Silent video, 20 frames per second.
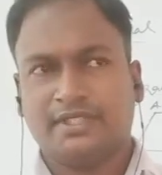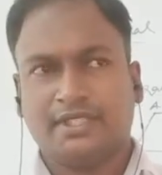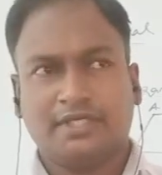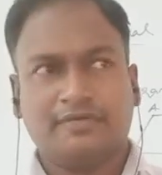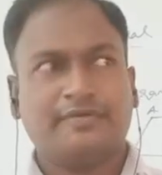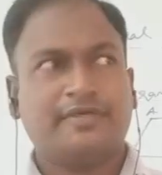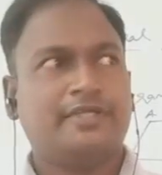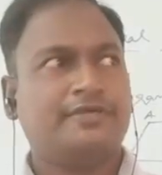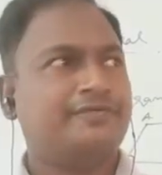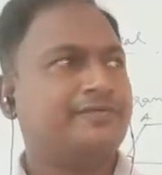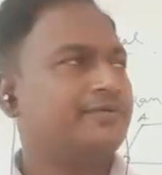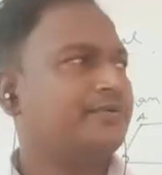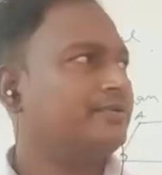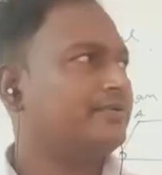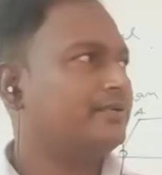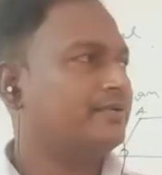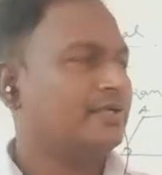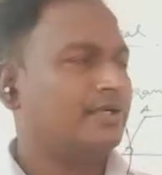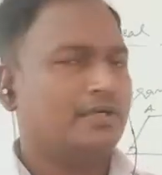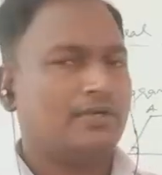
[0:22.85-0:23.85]
Even if
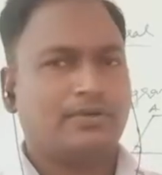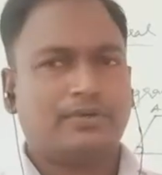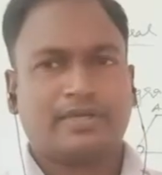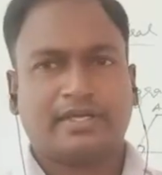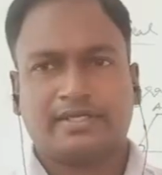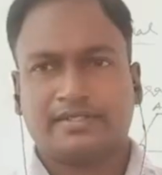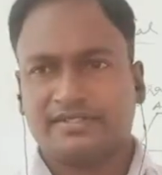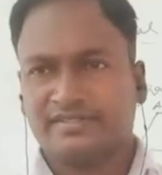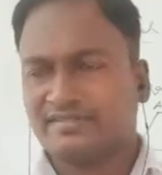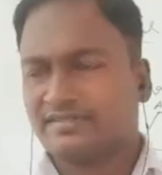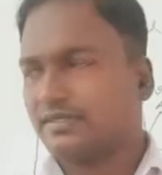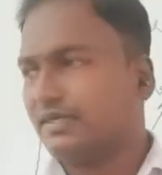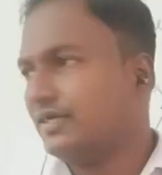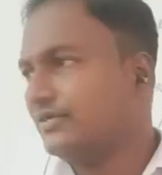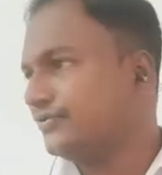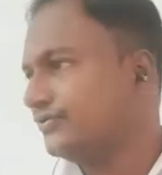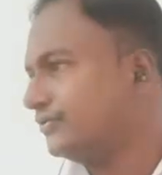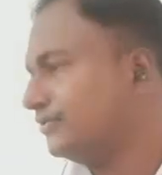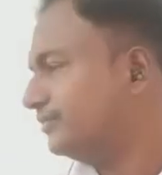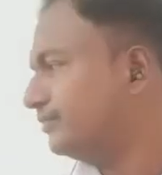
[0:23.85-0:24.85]
you look at this
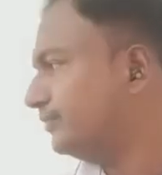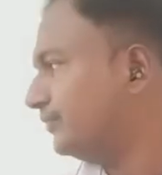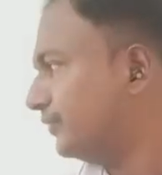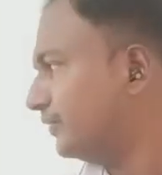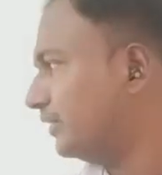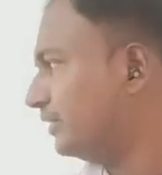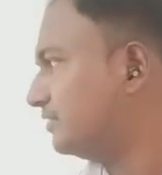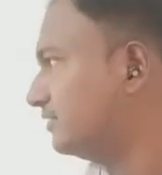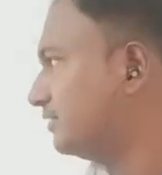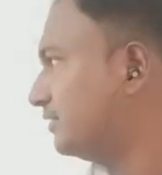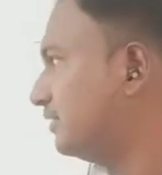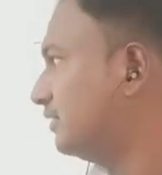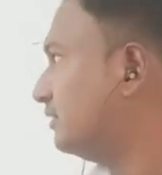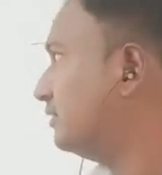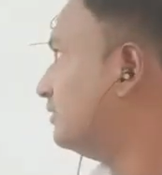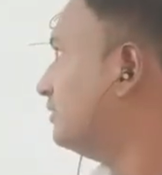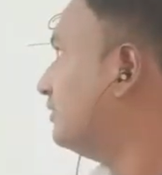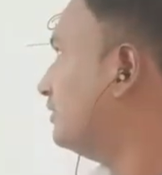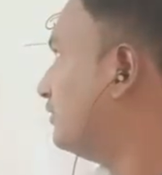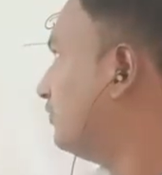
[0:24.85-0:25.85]
classroom, you can see
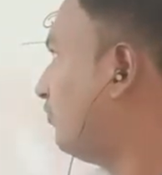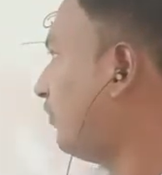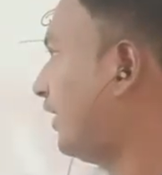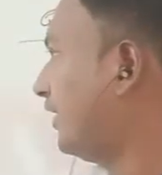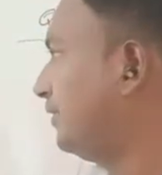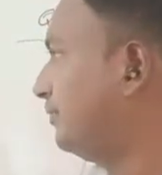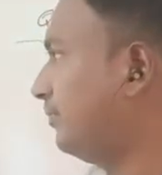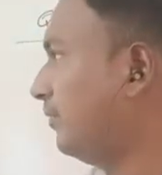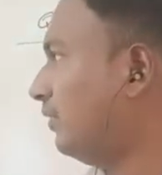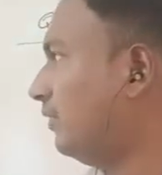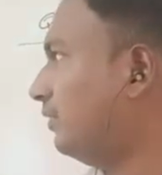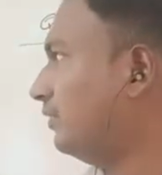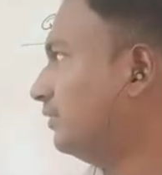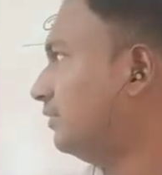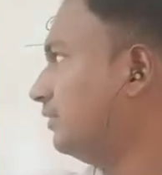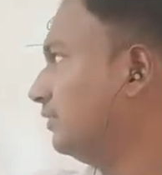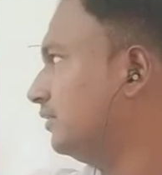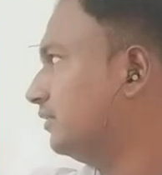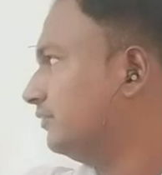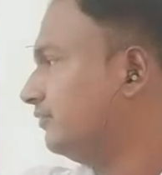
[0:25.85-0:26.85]
whiteboard,
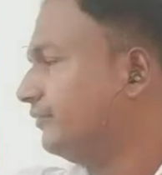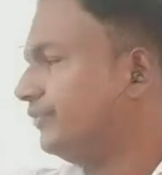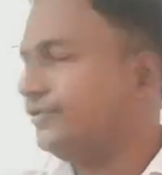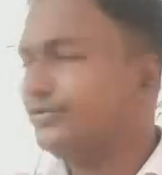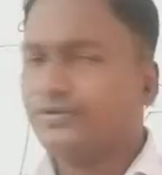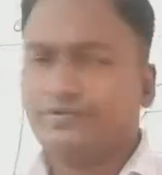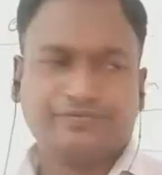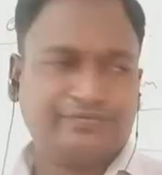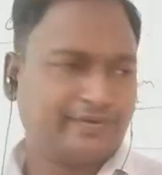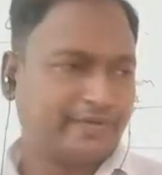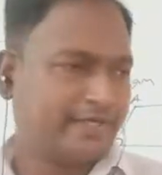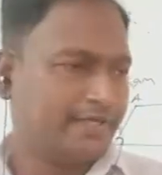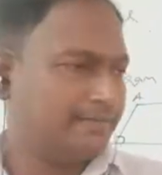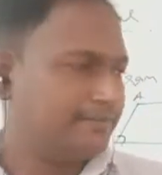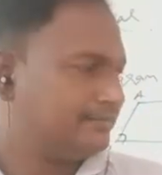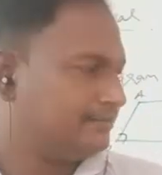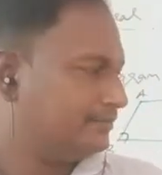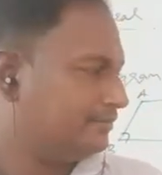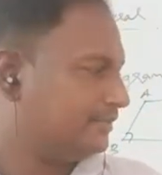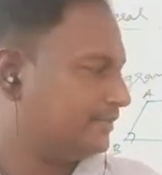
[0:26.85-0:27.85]
window frame,
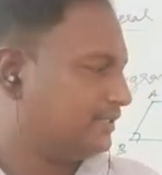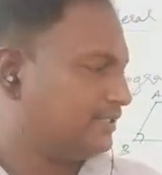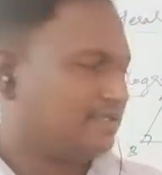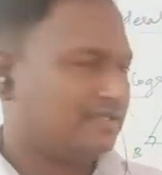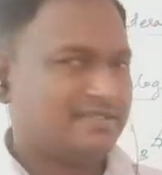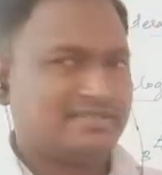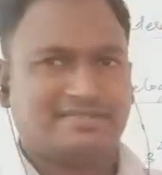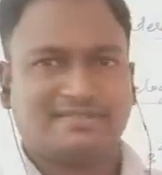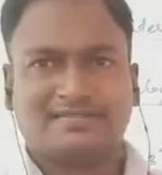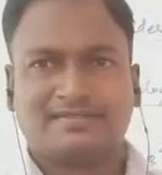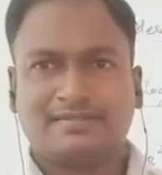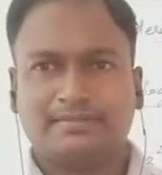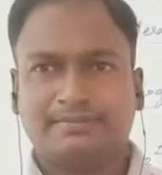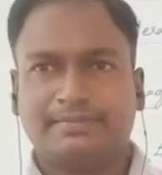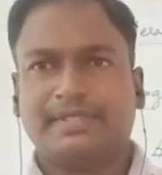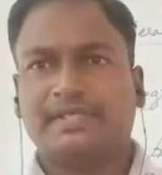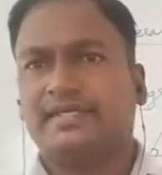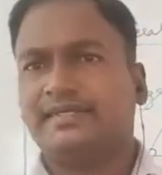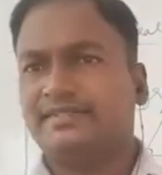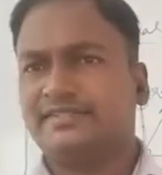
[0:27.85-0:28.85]
desk,
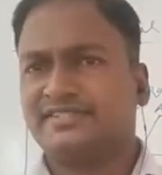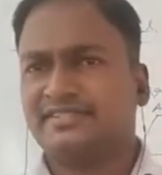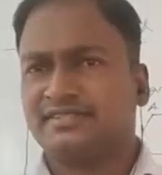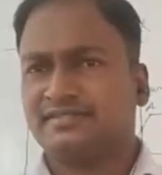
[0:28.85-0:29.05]
bench.